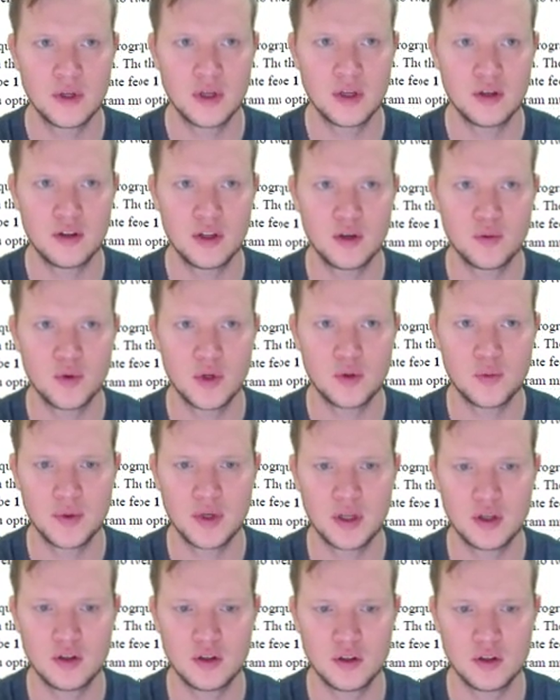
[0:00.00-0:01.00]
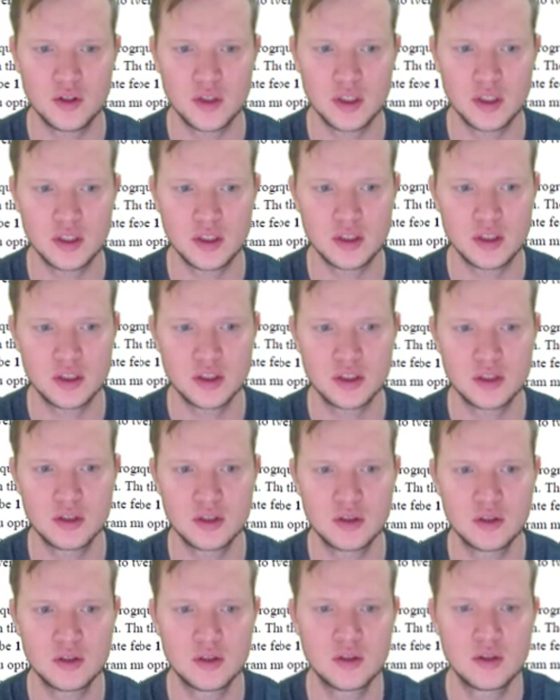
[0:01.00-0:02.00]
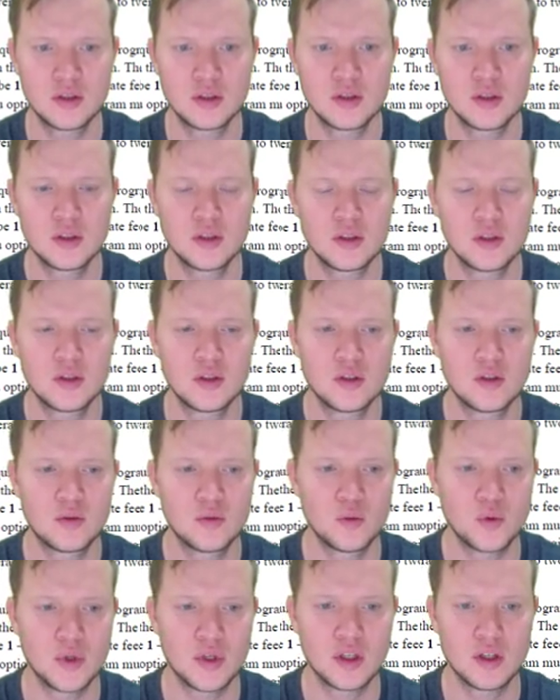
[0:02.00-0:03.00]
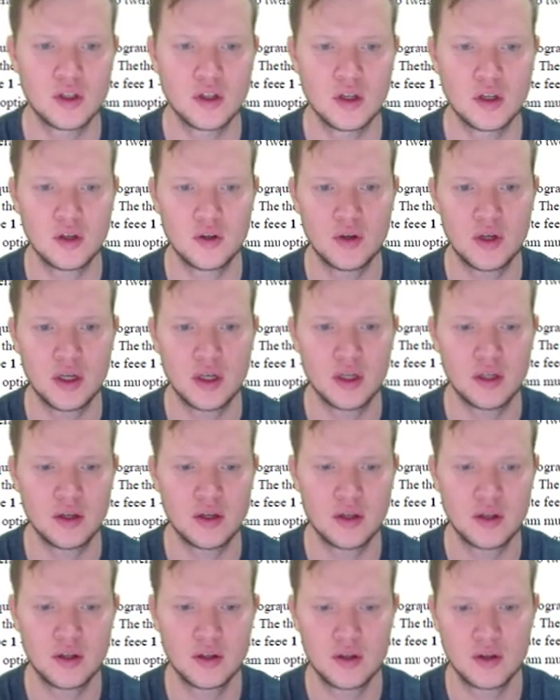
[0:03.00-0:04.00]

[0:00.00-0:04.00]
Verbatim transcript: And then what we can do is we can go and